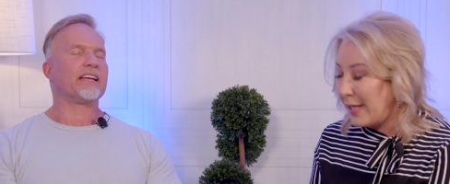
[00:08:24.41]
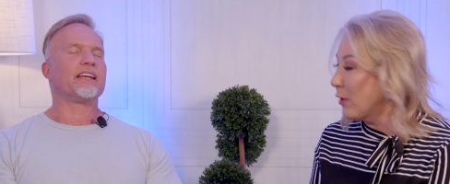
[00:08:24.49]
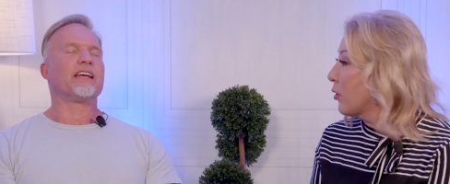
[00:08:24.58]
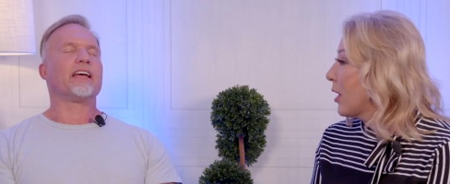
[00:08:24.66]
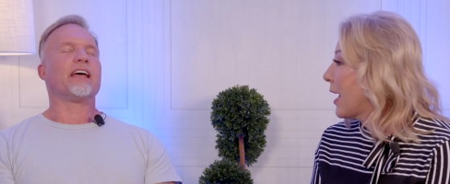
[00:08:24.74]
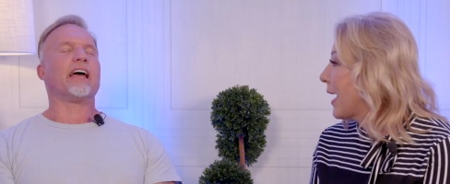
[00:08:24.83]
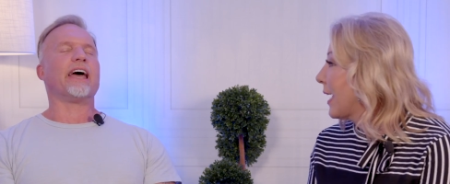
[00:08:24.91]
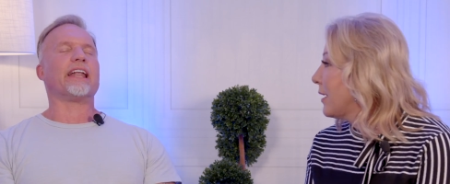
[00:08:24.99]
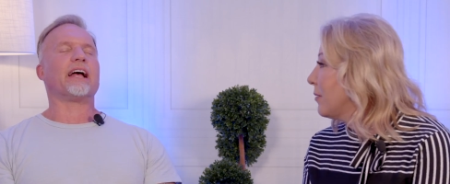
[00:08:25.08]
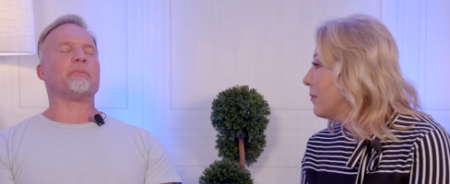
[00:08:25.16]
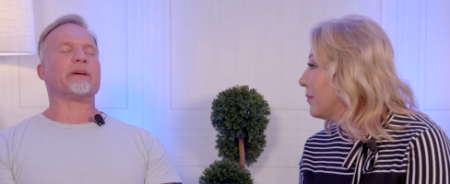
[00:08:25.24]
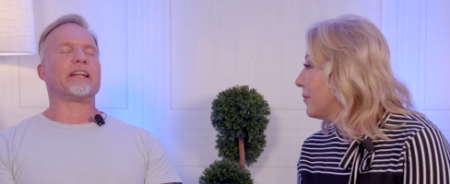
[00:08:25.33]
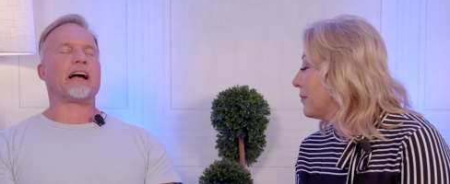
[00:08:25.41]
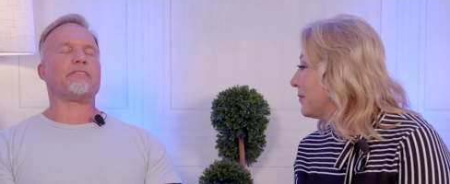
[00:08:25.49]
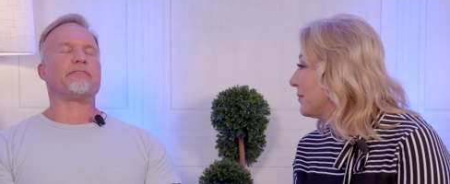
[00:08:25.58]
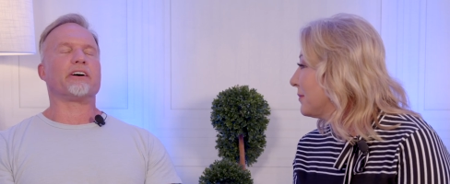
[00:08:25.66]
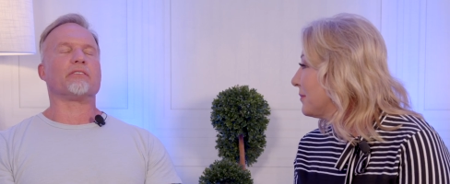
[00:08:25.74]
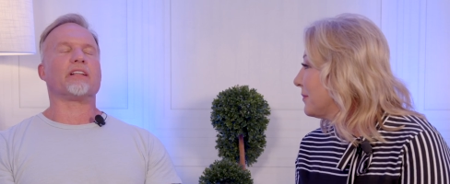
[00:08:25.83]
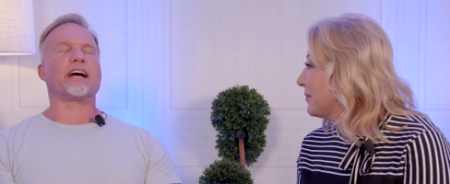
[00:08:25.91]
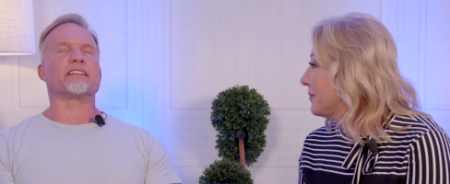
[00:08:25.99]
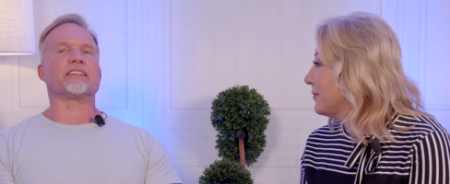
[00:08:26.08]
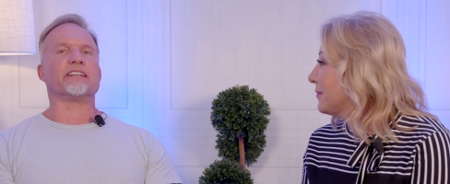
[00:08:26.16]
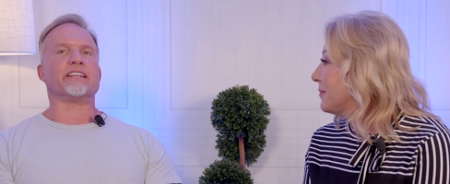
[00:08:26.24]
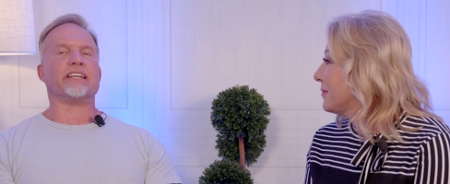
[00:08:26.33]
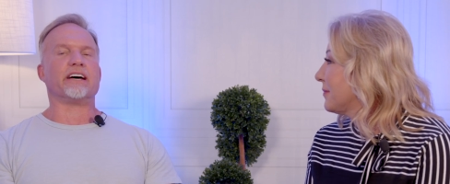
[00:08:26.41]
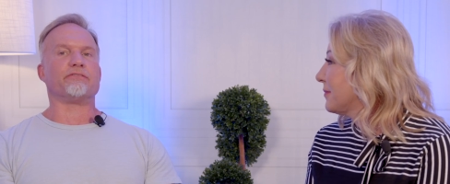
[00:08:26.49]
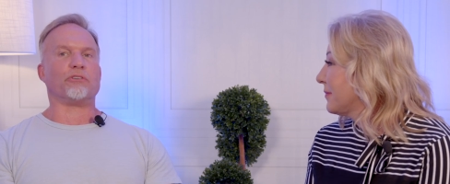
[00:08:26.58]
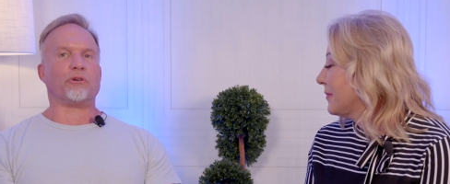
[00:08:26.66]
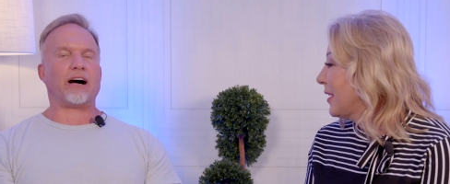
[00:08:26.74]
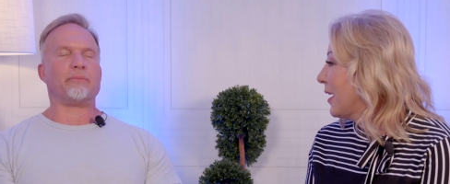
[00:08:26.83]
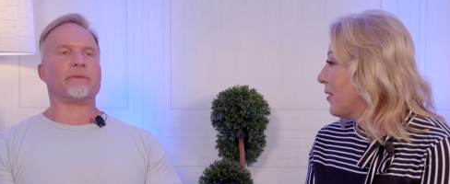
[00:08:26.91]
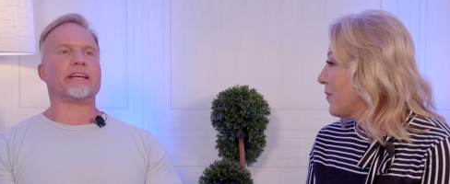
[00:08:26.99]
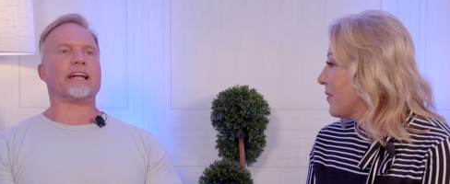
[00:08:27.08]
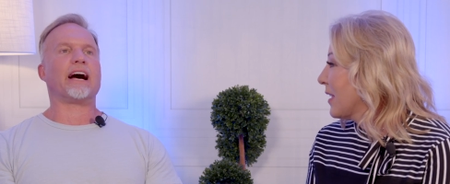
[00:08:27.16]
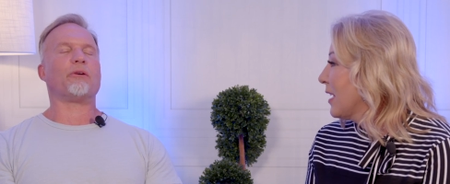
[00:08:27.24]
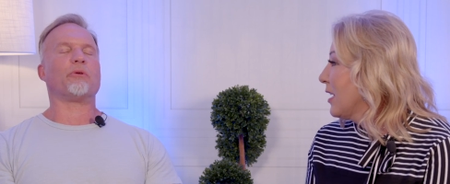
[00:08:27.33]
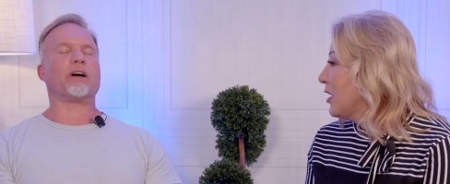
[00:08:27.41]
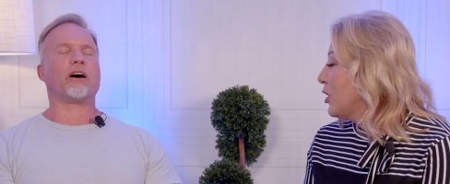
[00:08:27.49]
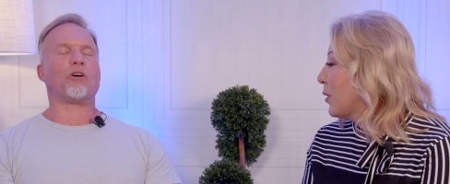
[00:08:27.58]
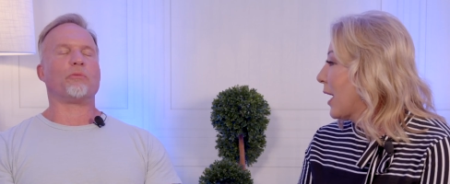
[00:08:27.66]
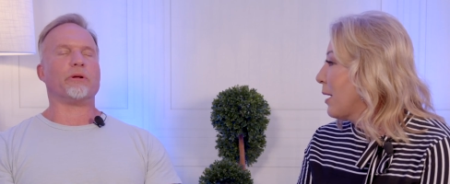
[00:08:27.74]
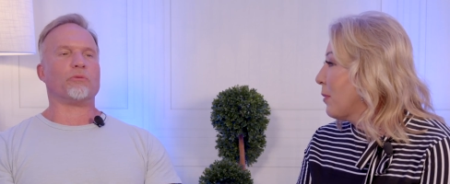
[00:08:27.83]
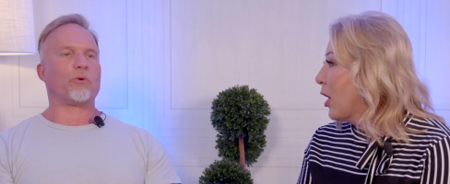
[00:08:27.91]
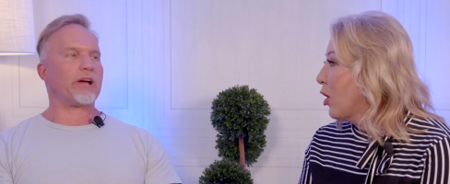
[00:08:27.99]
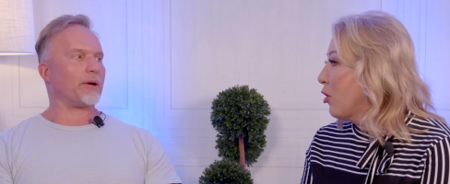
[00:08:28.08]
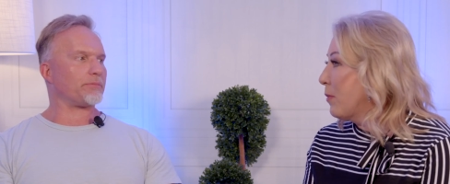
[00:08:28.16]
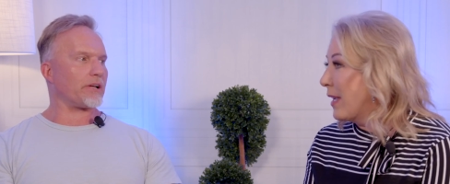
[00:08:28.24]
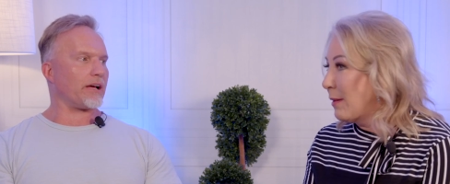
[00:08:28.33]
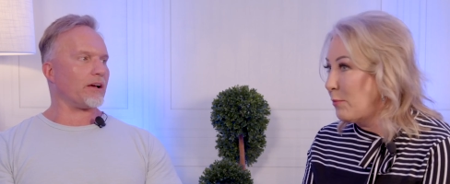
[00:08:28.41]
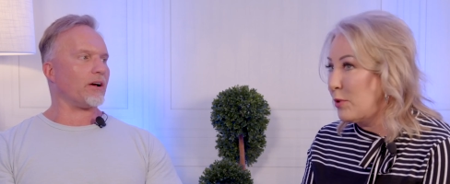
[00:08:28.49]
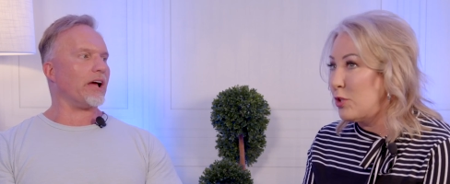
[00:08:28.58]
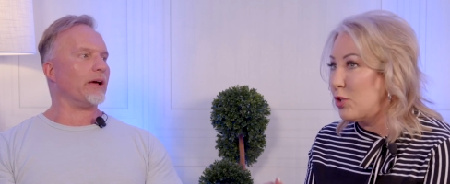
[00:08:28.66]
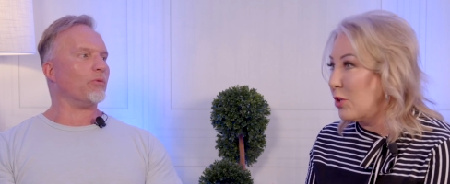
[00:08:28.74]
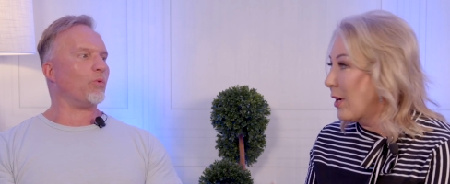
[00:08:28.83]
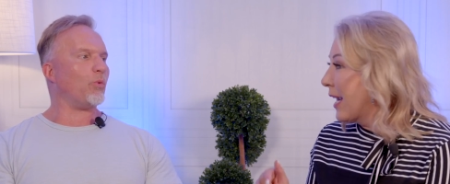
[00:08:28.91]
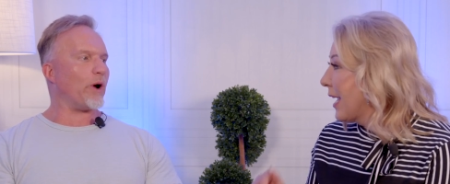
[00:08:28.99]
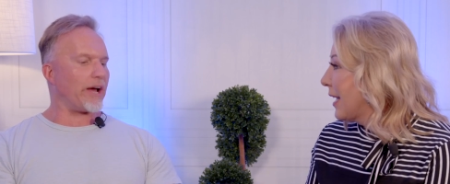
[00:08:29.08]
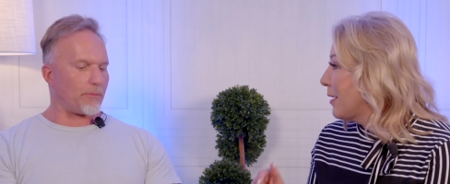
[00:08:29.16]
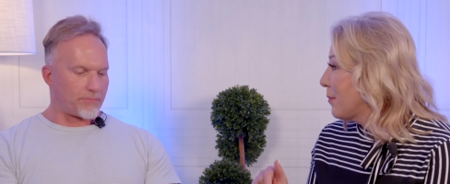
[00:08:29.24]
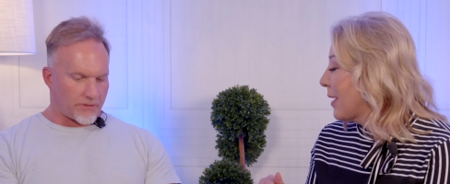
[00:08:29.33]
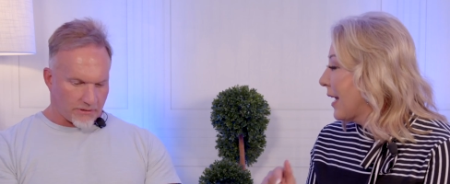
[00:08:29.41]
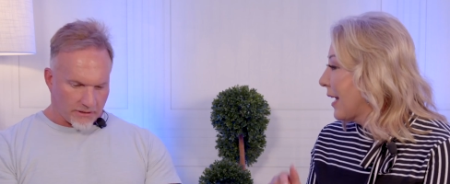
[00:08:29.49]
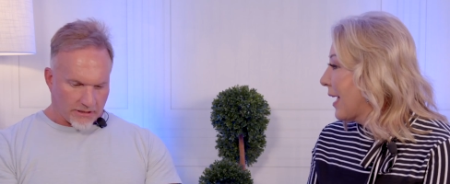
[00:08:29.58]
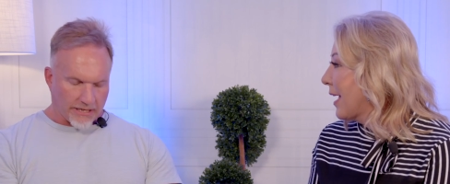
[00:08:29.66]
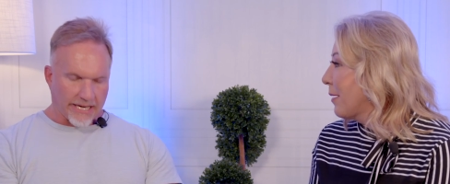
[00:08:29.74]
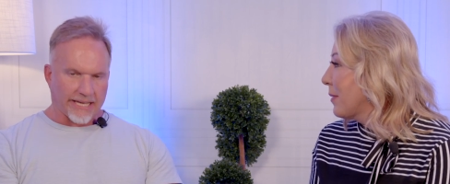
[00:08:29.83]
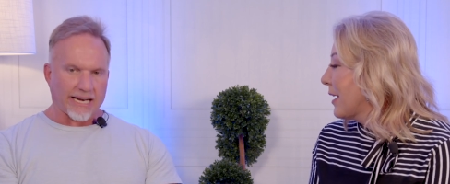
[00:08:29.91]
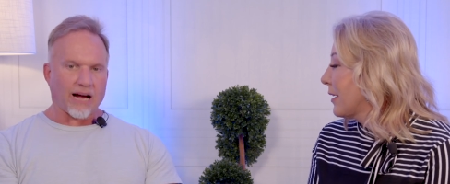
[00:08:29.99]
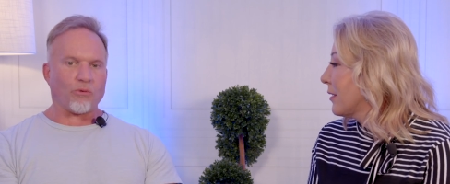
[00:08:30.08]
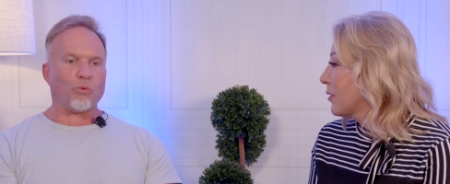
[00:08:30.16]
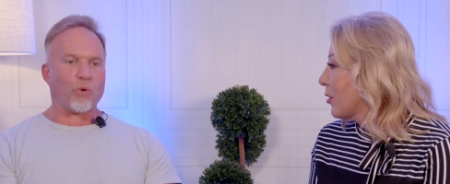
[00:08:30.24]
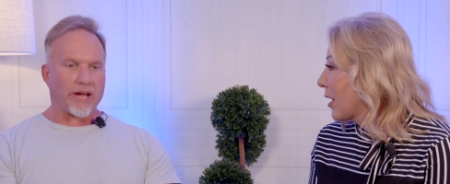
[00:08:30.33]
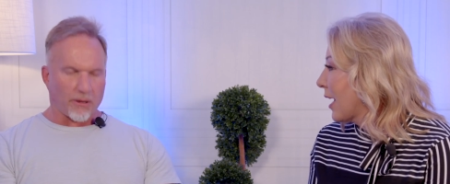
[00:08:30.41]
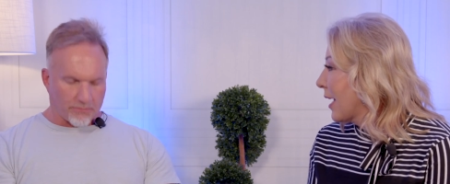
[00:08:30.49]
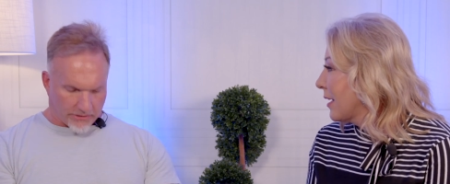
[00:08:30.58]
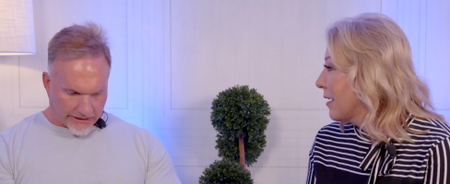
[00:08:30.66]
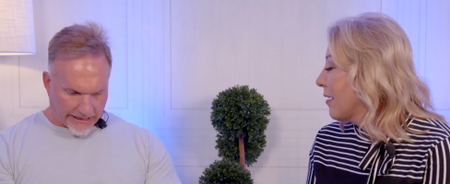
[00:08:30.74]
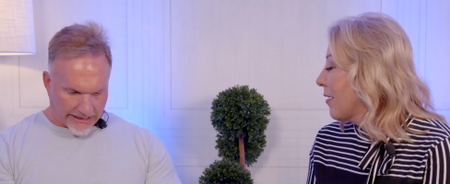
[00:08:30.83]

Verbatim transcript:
Speaker 1: And cried. And I mean, I felt like the devil. Yeah. I mean, I went. You home came and home and put and your head in my lap. And, and I wept.